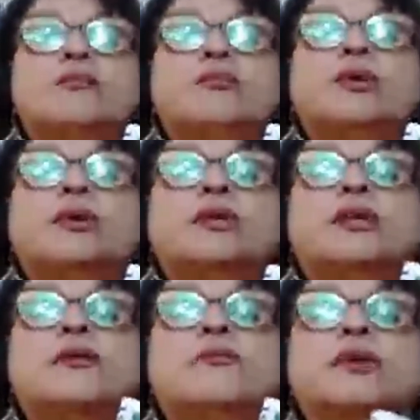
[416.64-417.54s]
put
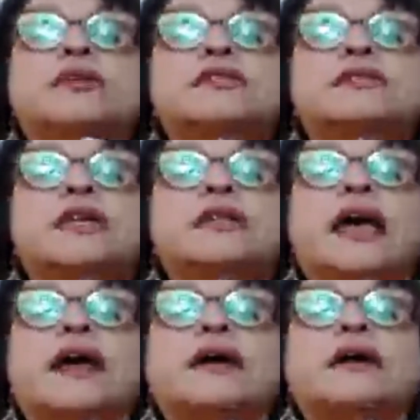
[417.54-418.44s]
numbers in
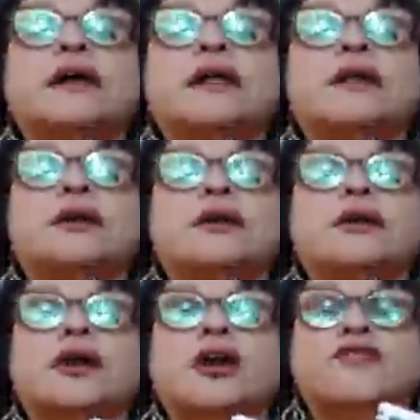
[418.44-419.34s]
that color
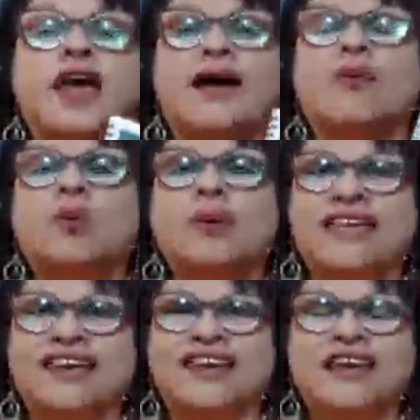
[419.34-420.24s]
of that
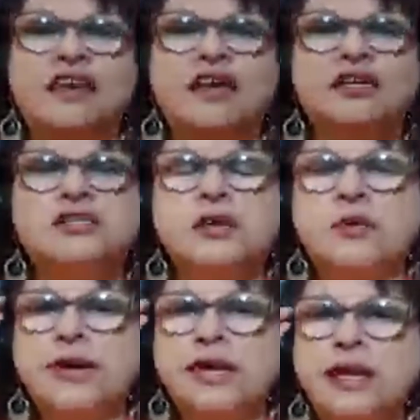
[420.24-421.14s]
week.
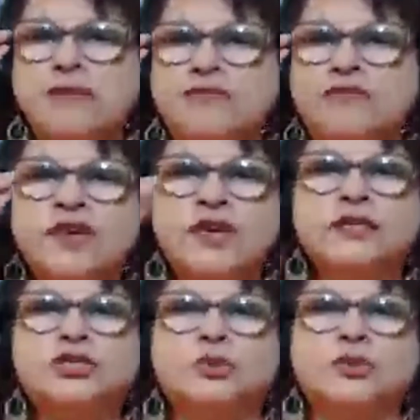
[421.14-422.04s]
So it
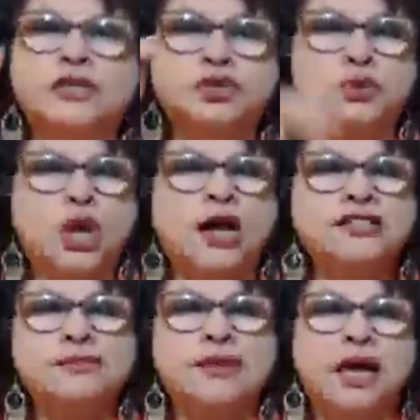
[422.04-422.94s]
visually
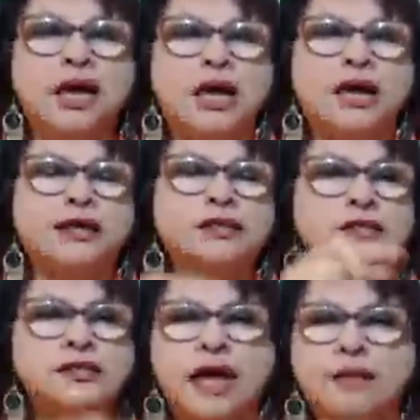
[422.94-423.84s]
draws my eye
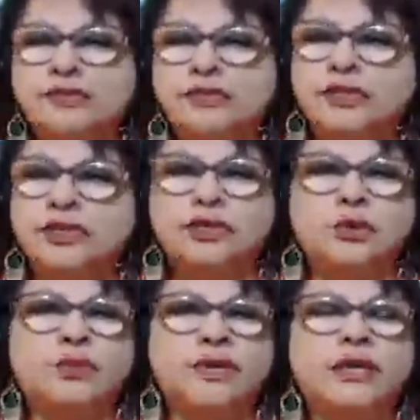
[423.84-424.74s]
to that
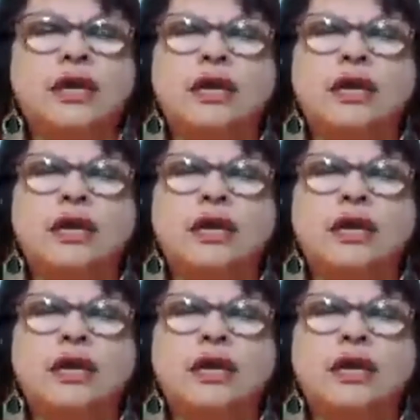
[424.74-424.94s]
particular week,